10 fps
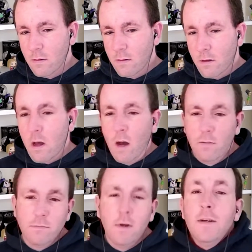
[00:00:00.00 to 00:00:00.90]
Oh,
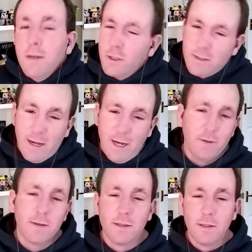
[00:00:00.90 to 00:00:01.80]
it's just a
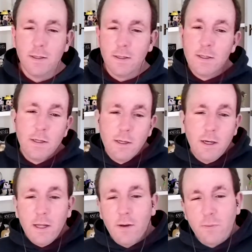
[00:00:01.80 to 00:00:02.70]
house. That was me